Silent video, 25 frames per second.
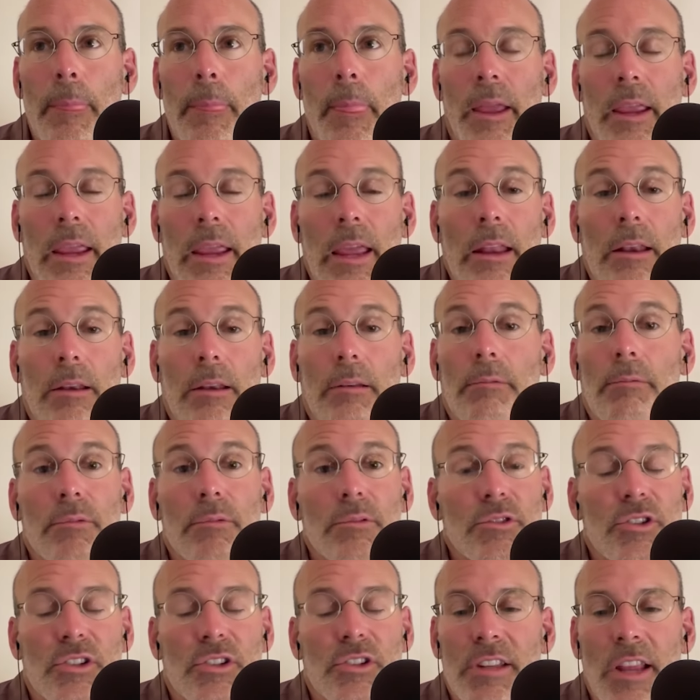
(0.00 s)
Again,
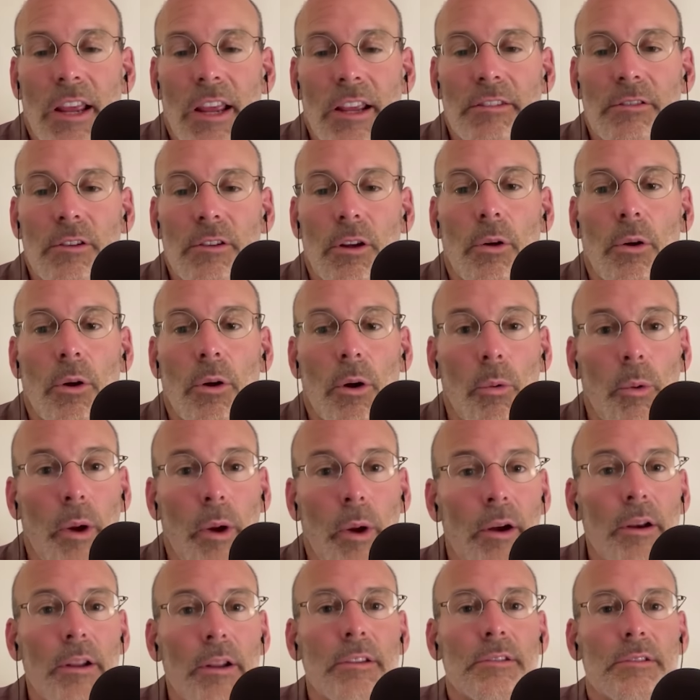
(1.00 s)
just takes
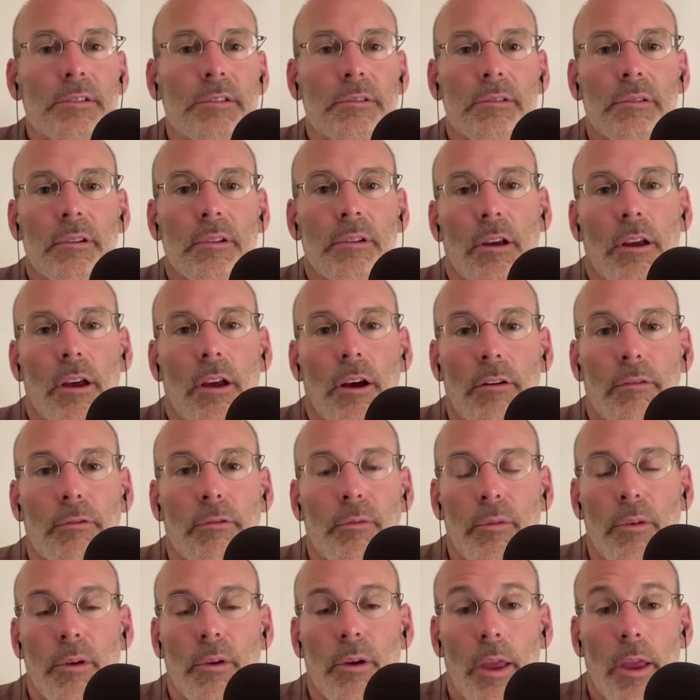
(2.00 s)
awareness of
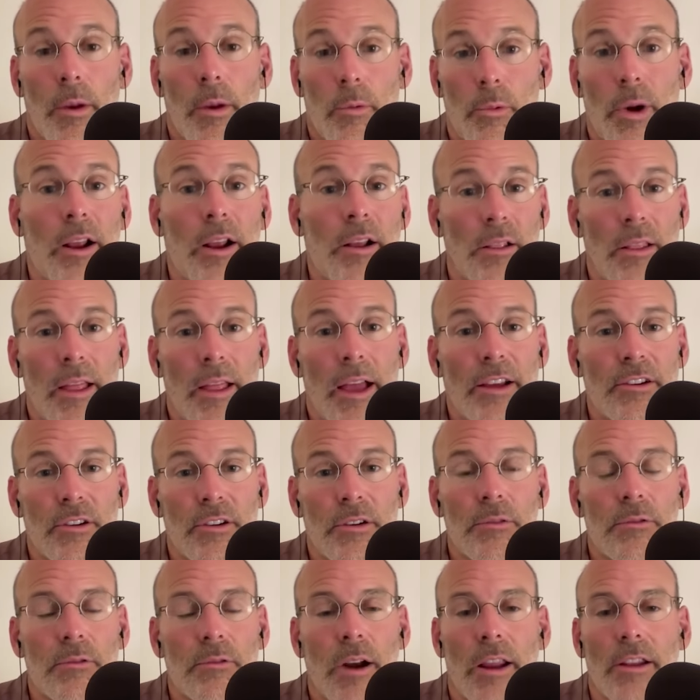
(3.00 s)
and
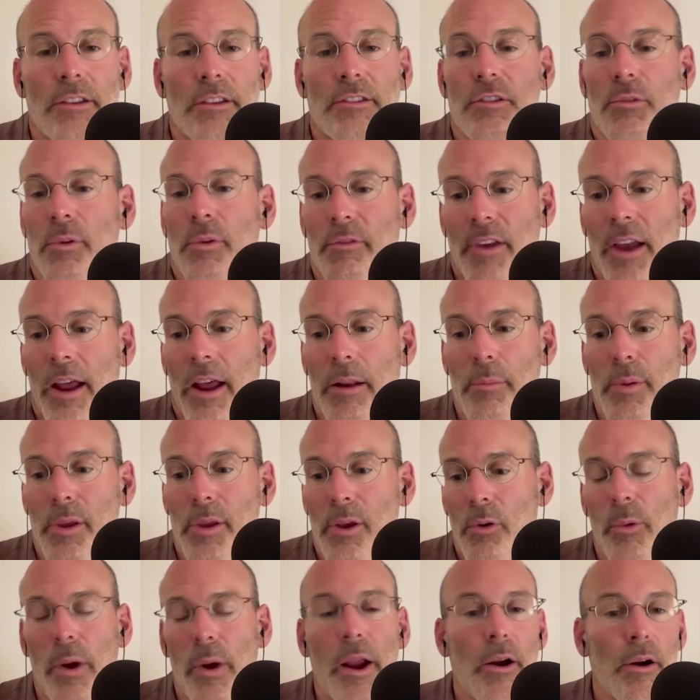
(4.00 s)
recollection, right? So we've got to be
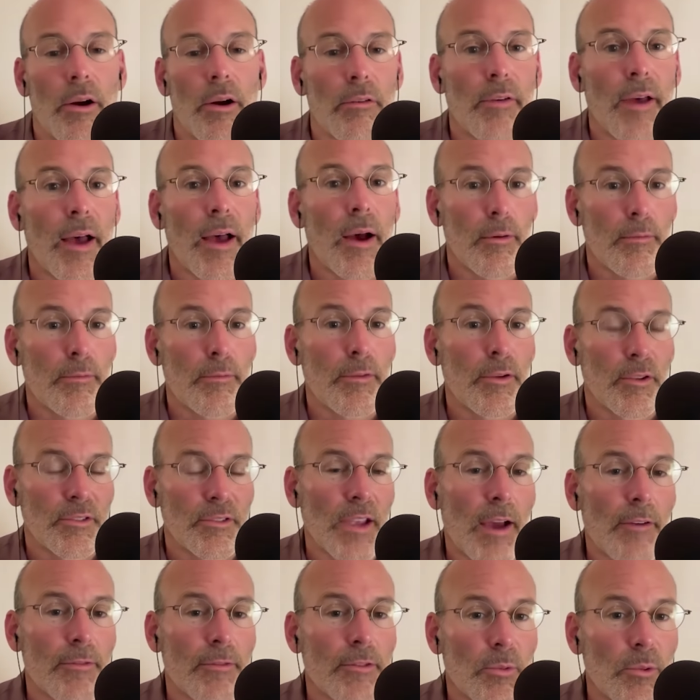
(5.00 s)
aware of how it feels
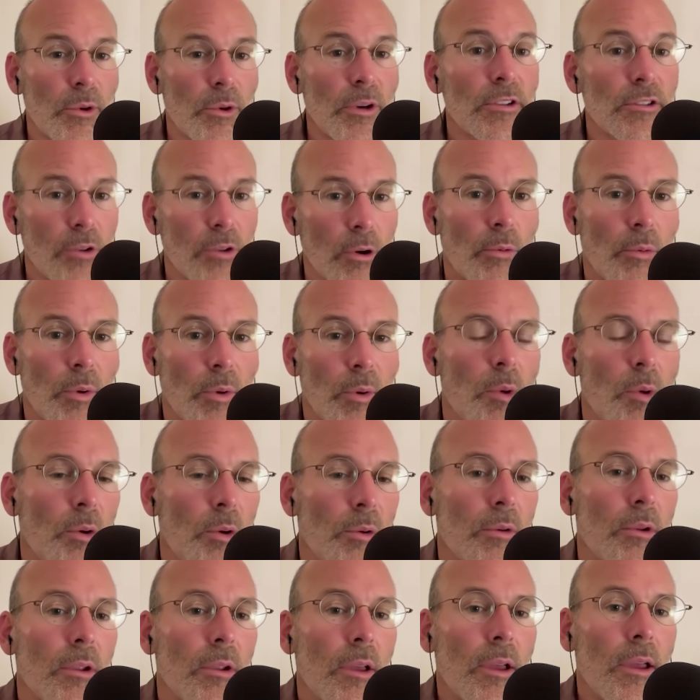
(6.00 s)
afterwards, or we
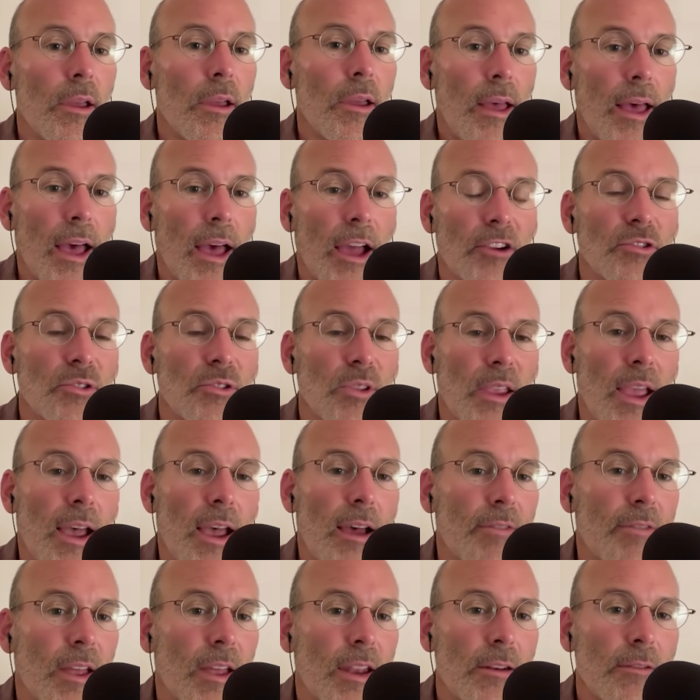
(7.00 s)
won't actually
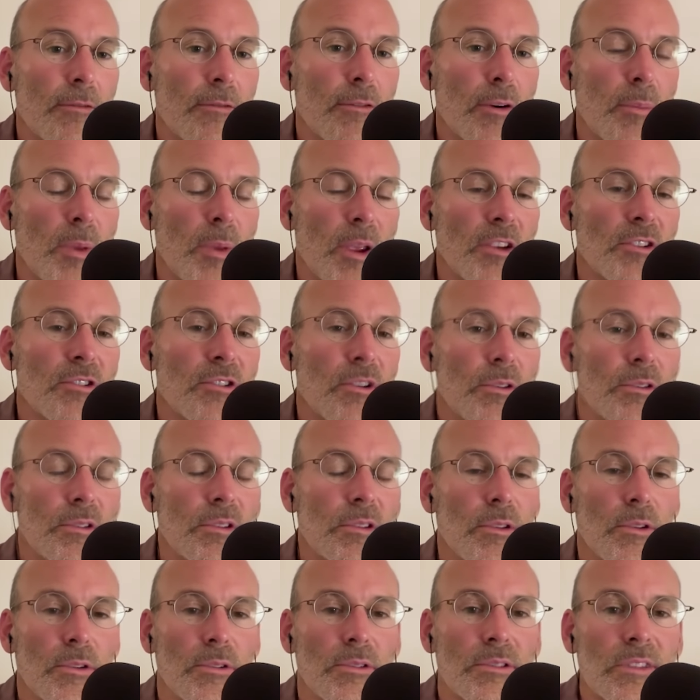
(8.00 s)
have that information or
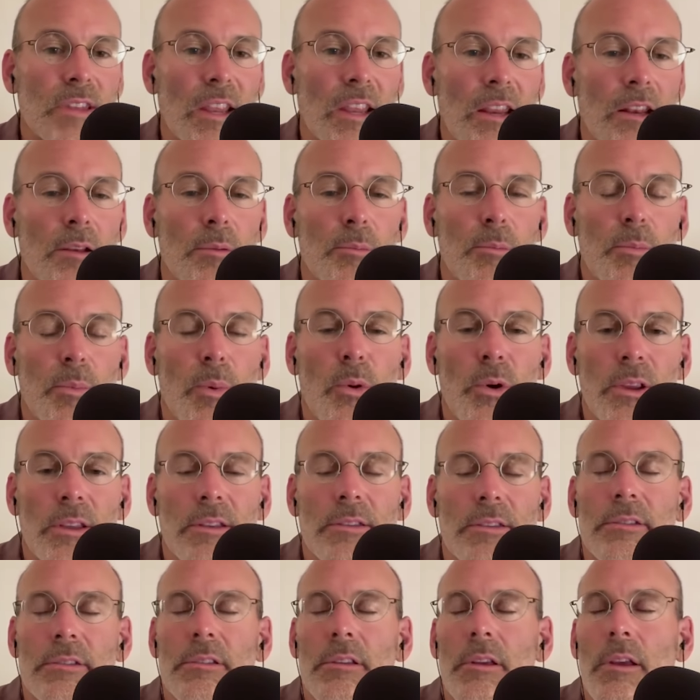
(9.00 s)
those data
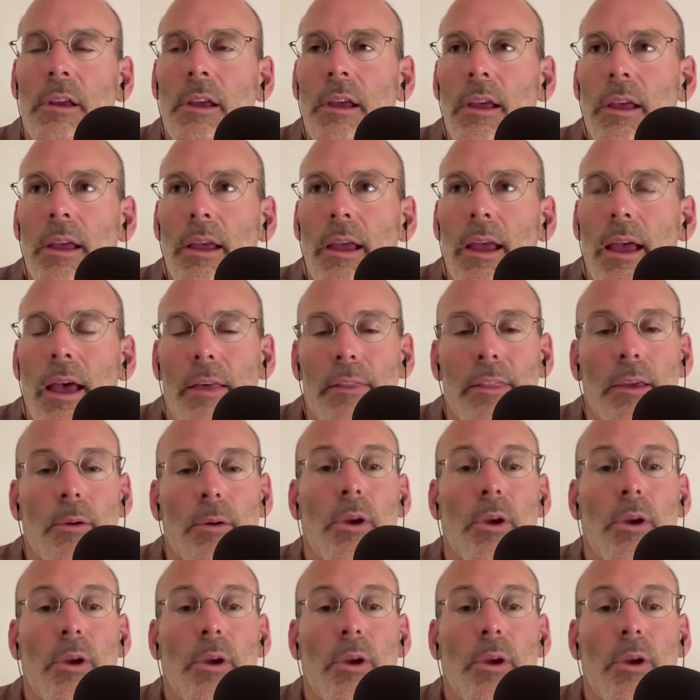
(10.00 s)
points. And then we